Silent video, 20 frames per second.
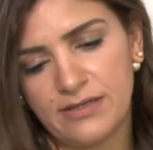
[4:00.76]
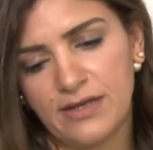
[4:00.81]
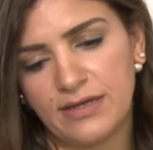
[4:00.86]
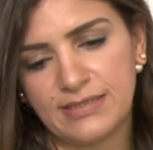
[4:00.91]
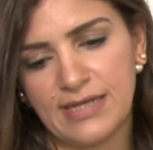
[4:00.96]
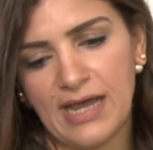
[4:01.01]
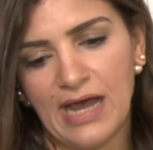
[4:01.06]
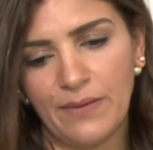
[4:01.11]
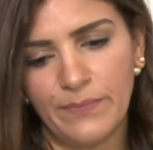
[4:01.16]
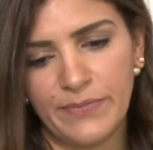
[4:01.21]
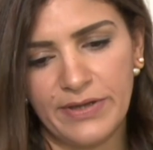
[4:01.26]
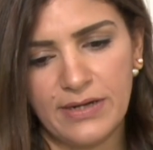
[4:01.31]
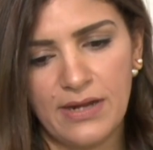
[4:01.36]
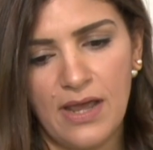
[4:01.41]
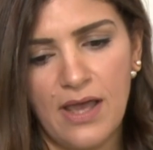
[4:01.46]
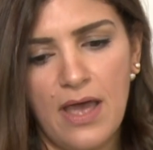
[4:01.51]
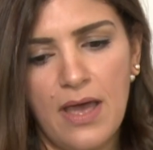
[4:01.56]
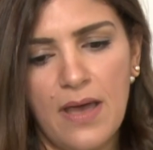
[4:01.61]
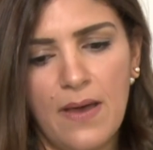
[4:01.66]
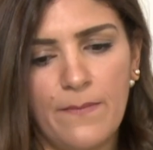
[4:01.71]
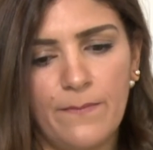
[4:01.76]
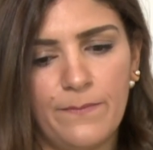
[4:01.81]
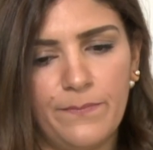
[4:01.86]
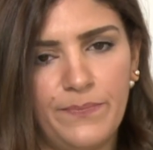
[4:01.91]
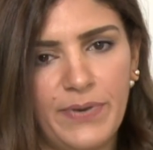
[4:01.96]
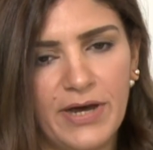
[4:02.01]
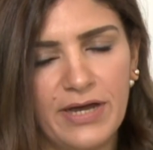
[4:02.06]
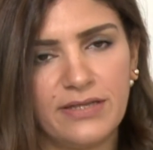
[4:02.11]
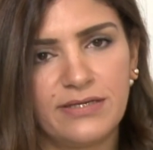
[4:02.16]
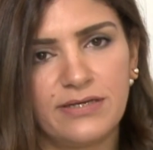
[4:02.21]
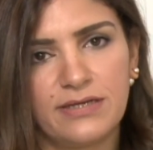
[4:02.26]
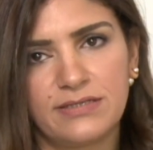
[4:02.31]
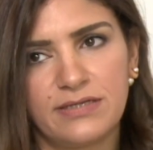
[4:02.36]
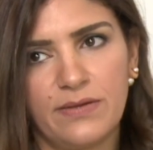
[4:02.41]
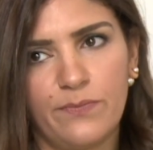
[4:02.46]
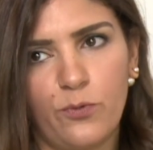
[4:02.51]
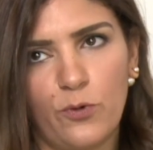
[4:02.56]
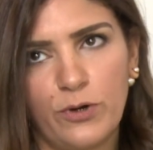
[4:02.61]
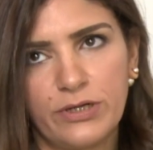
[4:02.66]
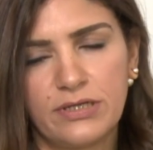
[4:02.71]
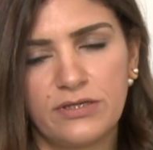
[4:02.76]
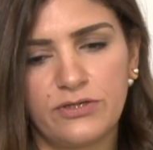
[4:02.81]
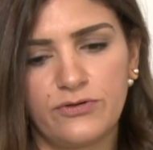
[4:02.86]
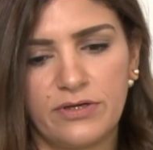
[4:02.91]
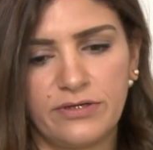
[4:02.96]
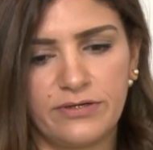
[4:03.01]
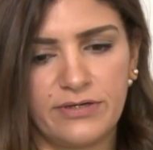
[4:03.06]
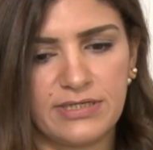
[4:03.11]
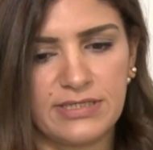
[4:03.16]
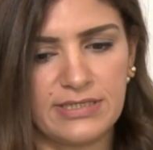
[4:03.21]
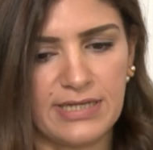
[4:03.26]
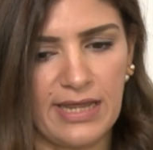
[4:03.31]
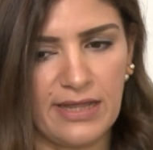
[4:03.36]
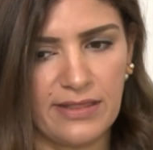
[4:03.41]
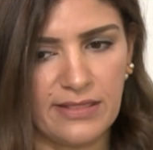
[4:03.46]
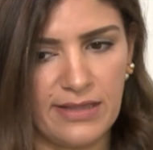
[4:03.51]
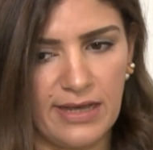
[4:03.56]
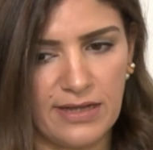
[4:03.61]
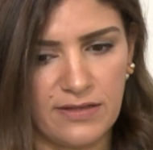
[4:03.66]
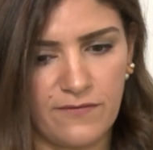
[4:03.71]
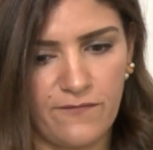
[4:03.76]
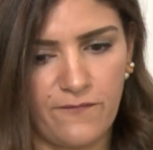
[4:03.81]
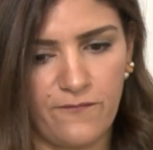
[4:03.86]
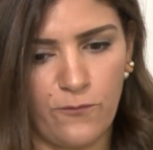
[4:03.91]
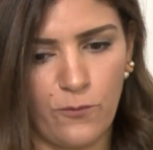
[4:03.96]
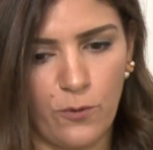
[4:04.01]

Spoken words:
it does happen. But it's important to understand that